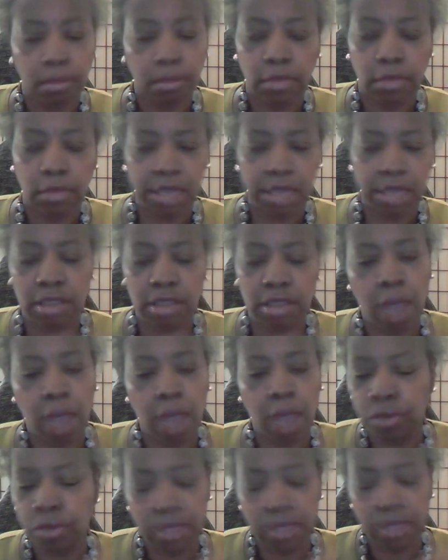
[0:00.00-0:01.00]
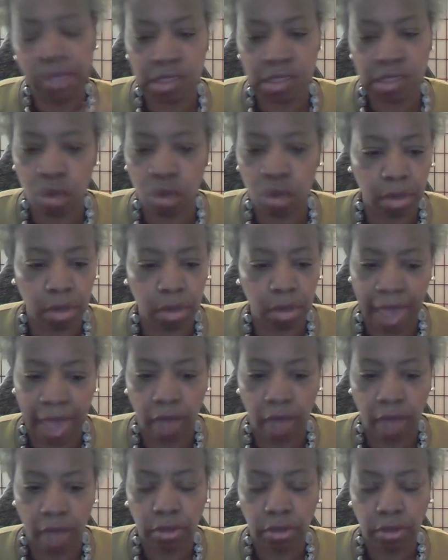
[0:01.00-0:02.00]
That's not what this is all
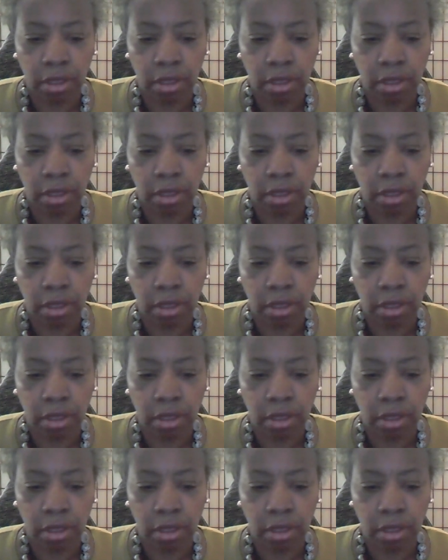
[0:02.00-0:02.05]
about.